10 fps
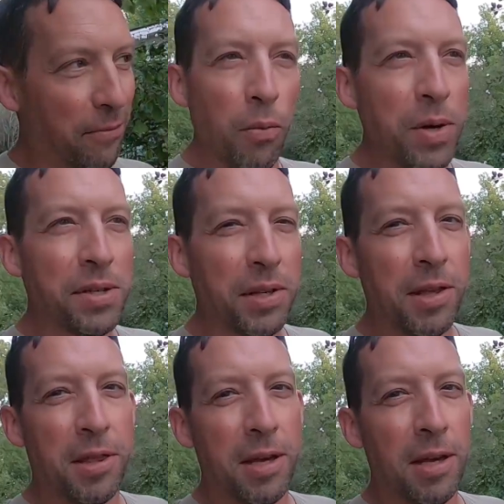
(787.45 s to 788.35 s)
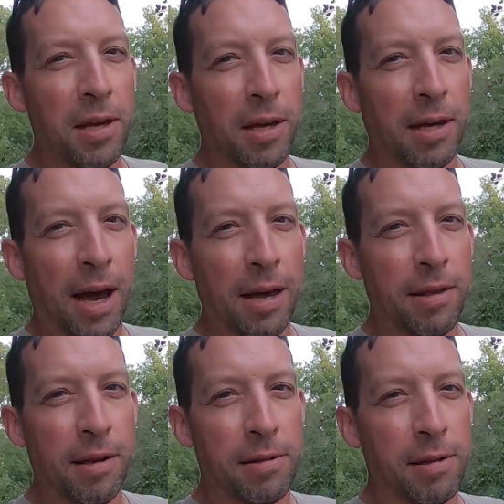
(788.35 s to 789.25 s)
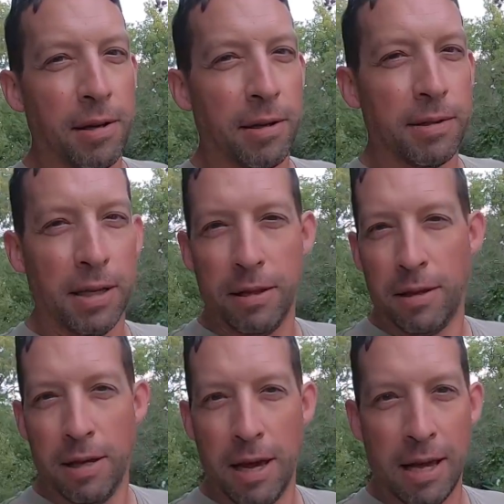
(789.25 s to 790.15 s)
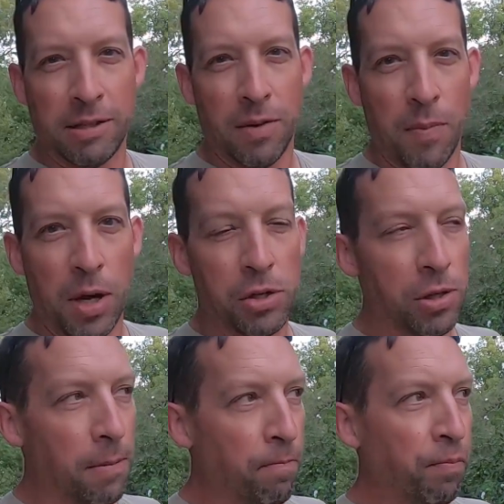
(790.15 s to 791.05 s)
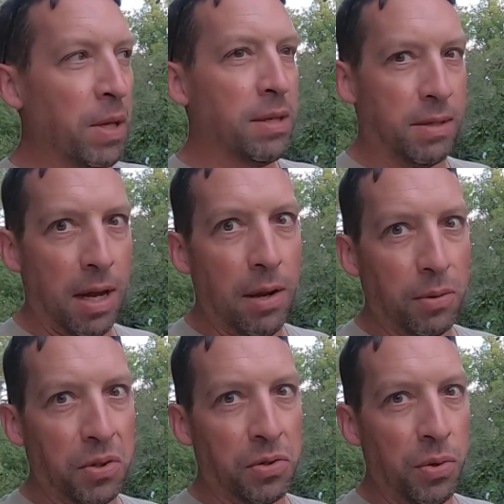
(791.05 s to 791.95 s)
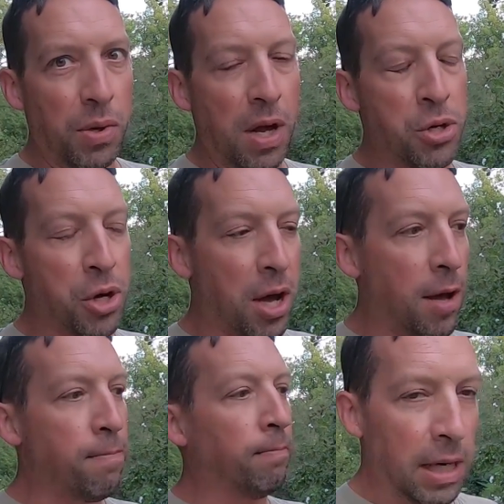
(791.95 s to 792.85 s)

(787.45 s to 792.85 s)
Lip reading: Originally, the guy that did the estimation said it was a 2-day job.